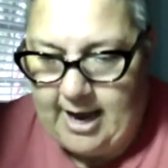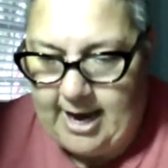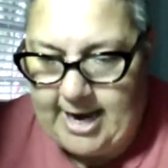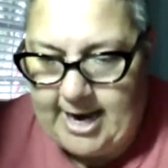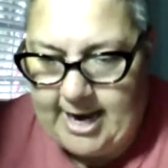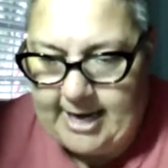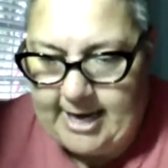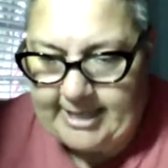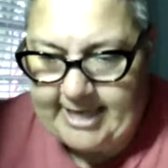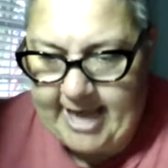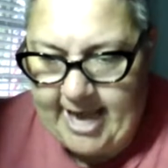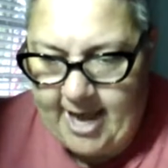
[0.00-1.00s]
I
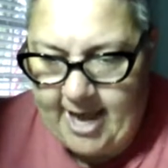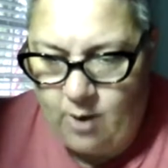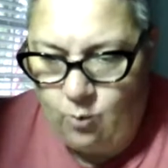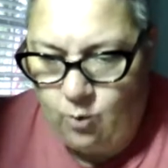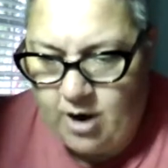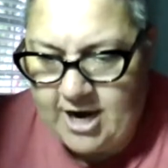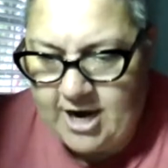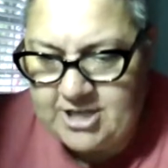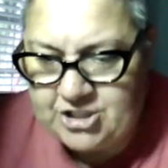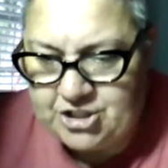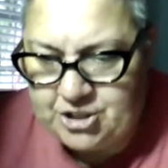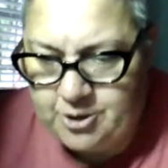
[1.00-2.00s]
can't
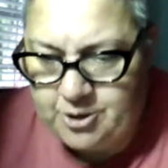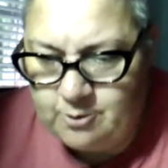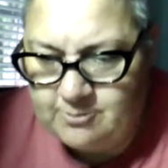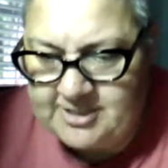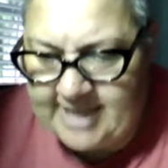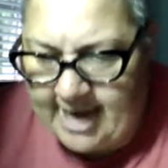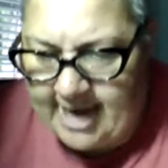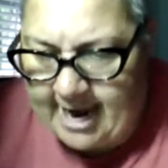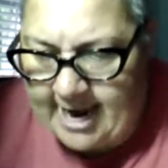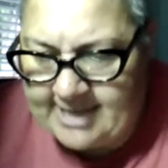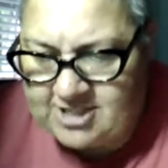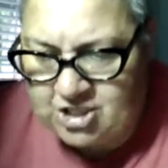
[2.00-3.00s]
watch you
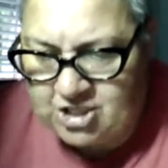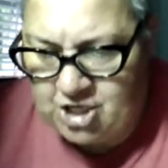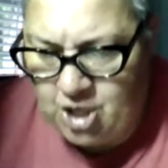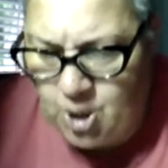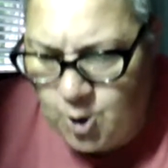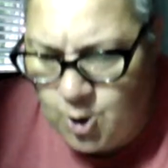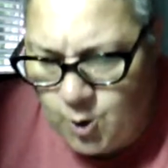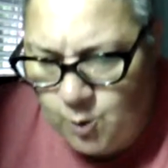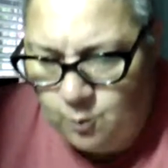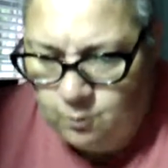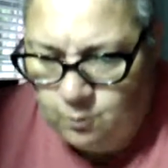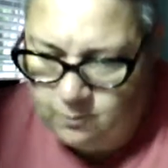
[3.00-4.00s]
die
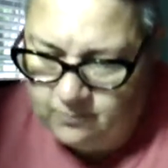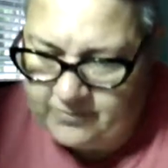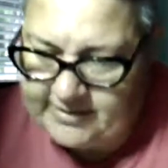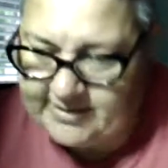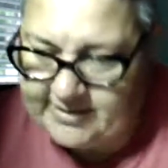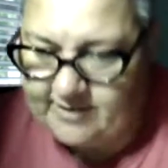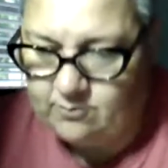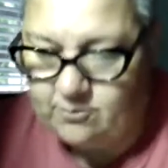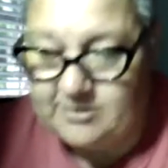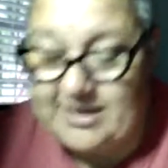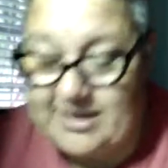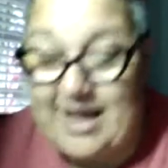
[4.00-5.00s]
too, Sin
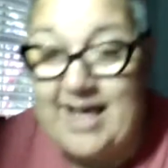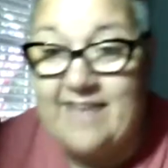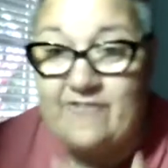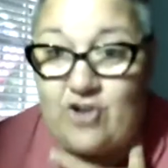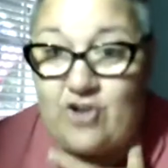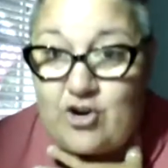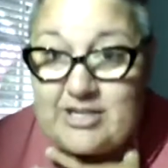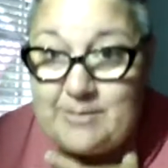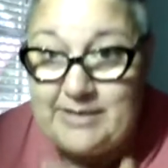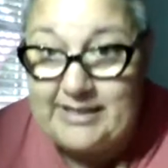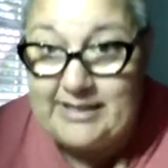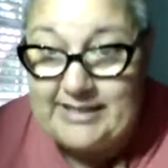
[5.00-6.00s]
roars. I have a hard time
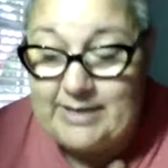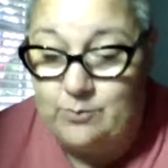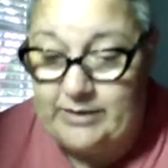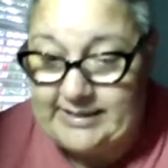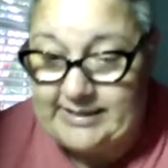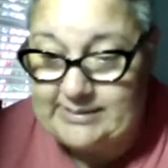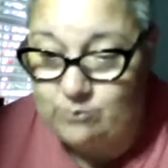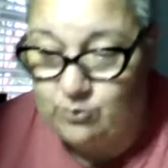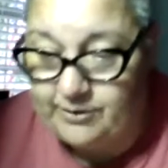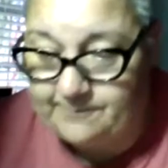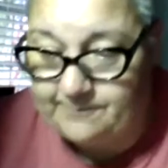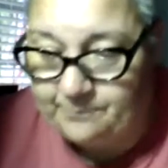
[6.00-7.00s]
getting deep when he's
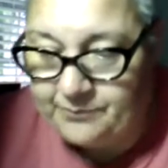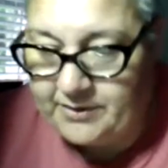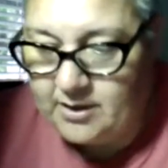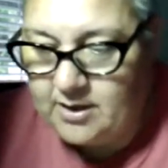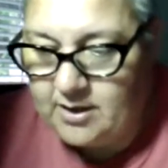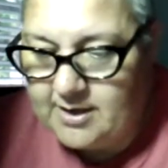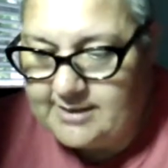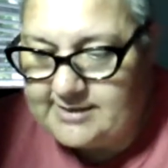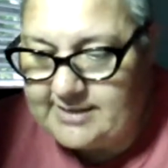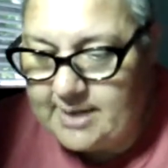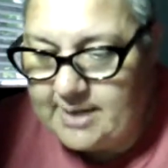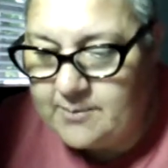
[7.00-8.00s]
roaring.
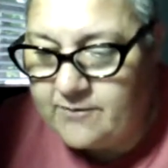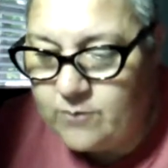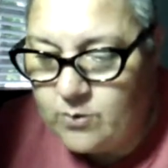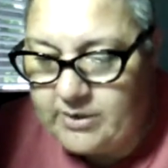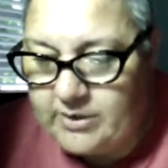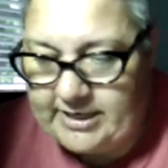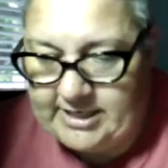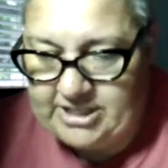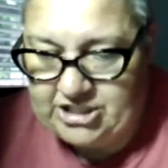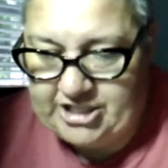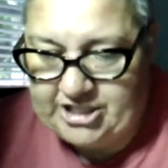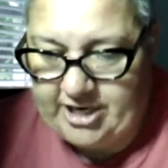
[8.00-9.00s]
Slamming forward in
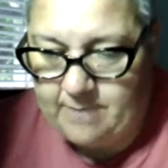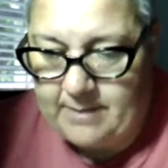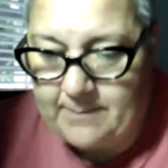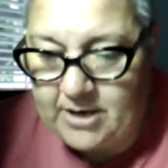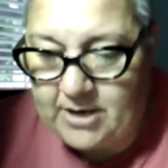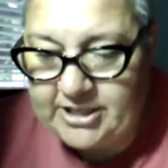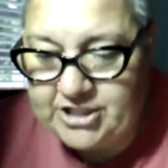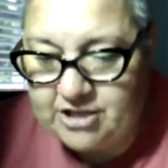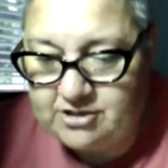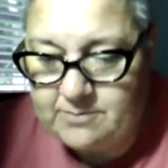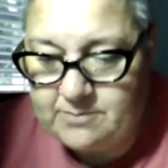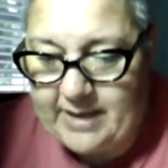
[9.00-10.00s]
his chair, my body
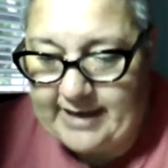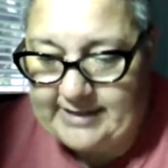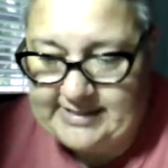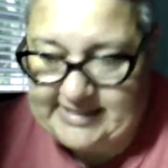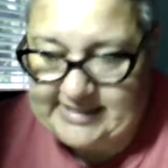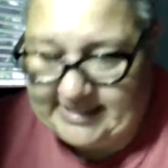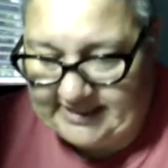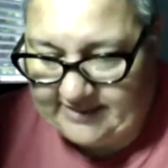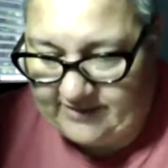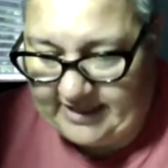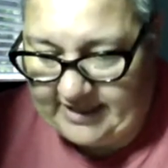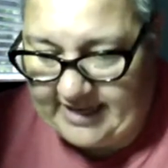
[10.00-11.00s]
jerks back
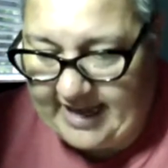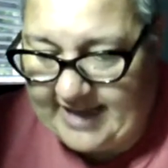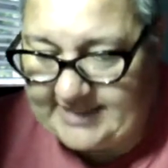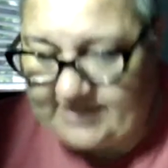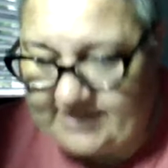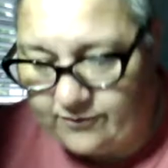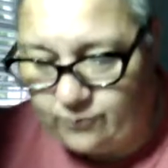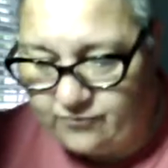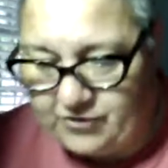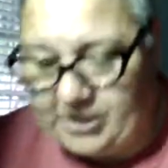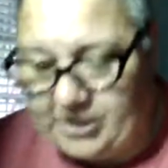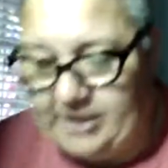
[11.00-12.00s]
instinctively, as if
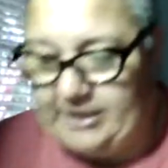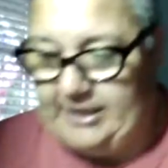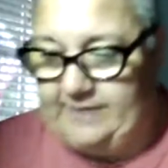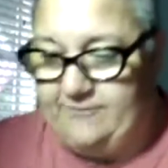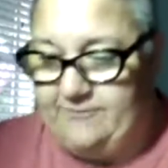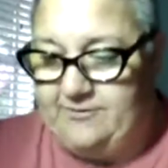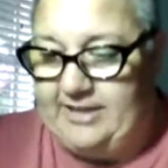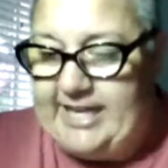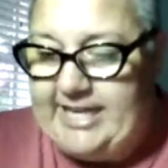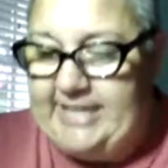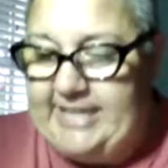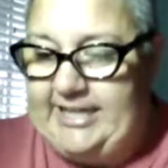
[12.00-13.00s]

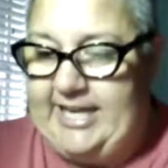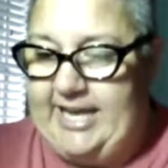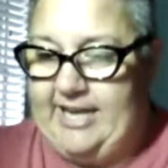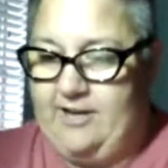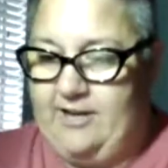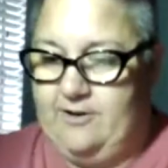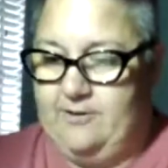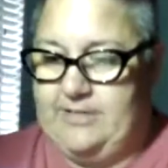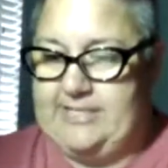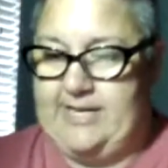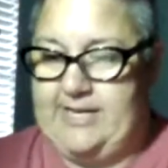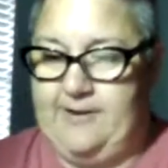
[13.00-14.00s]
fleeing
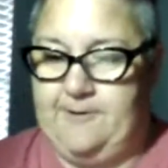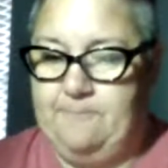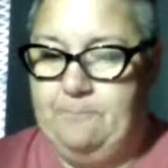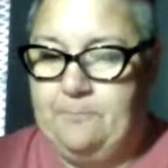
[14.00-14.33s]
his anger.